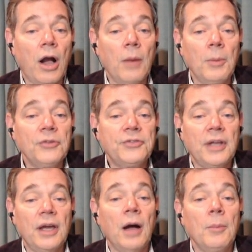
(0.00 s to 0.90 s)

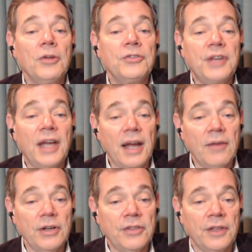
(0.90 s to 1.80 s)
Almost
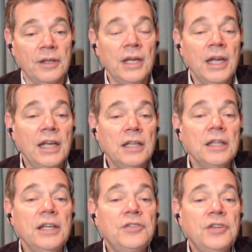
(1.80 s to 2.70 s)
everything, at
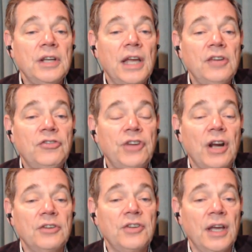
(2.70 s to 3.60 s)
least in
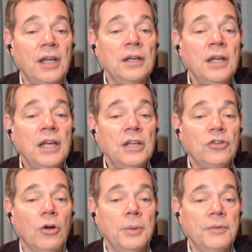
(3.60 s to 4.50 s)
HDR10 and
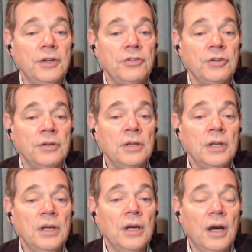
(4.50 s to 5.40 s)
Dolby Vision,
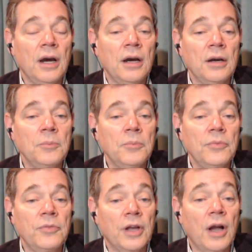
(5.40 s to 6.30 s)

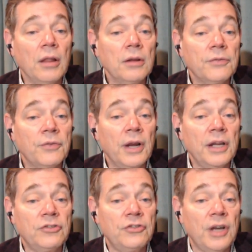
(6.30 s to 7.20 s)
the color for
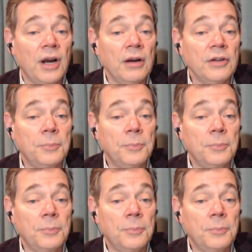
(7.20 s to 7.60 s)
HDR is